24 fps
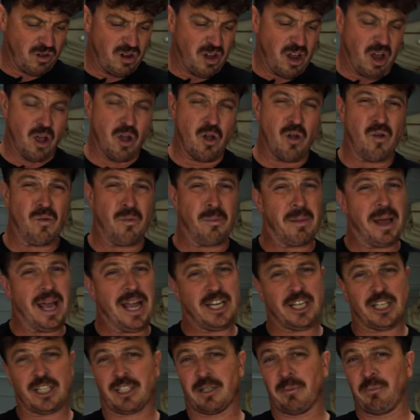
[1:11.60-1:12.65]
No
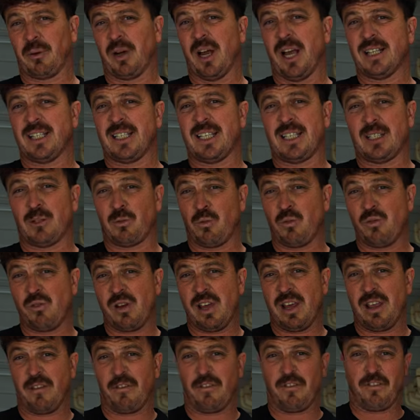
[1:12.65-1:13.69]
major surprises
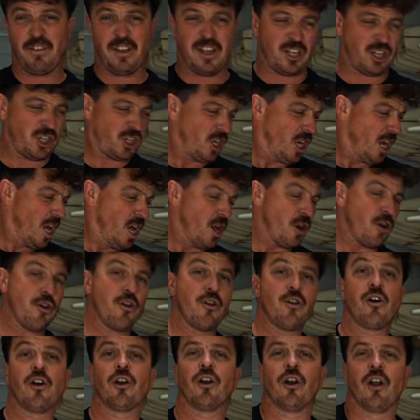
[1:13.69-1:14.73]
with a fish,
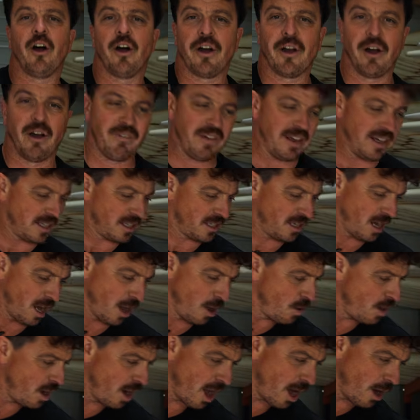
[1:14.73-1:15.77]
not a lot of it.
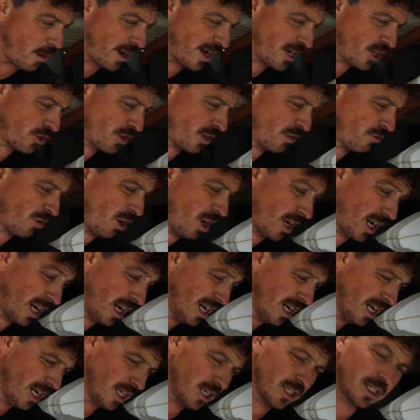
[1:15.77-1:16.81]
So low entry rocker,
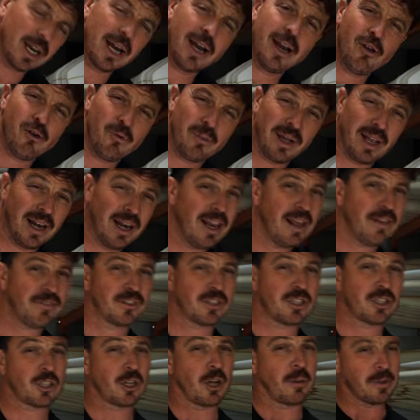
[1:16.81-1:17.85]
just a little bit of lift
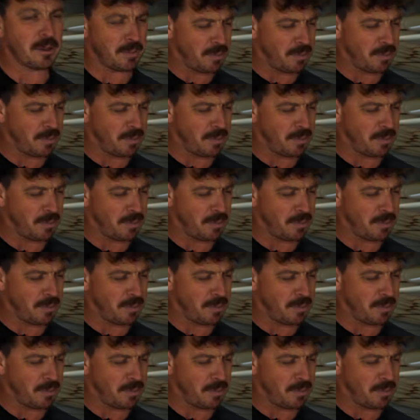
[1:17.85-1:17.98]
to stop you